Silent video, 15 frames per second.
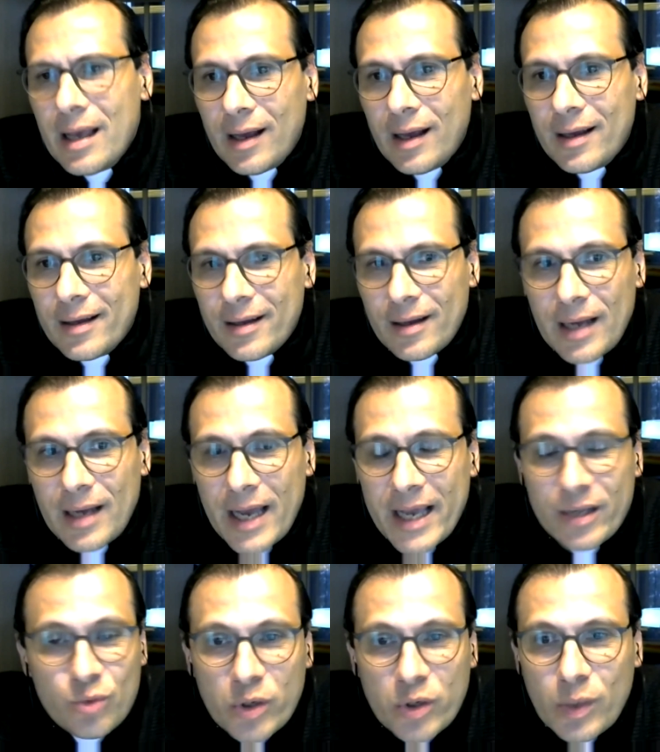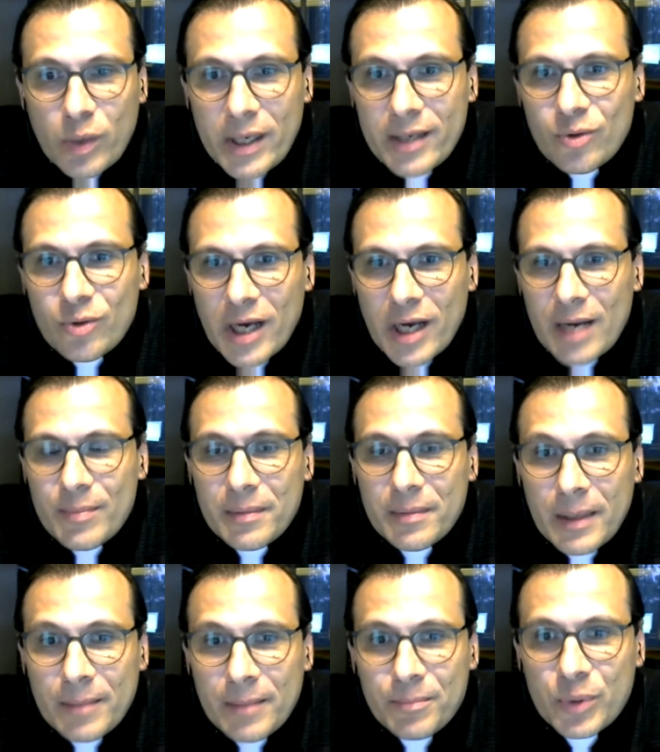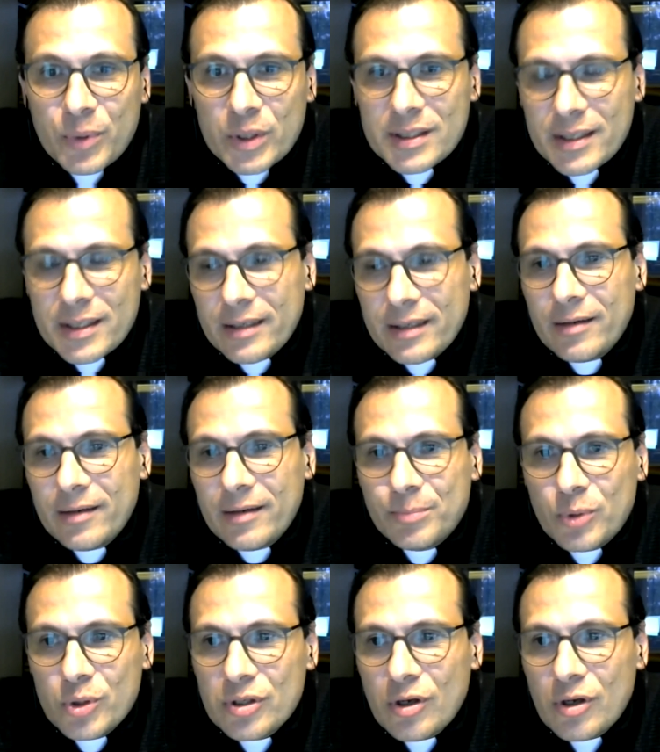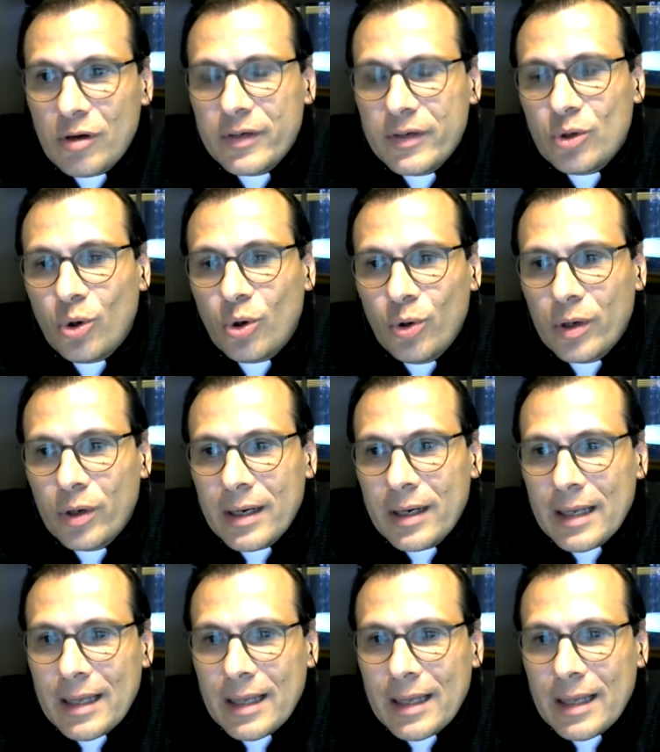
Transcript: and we're willing to come in person post-COVID or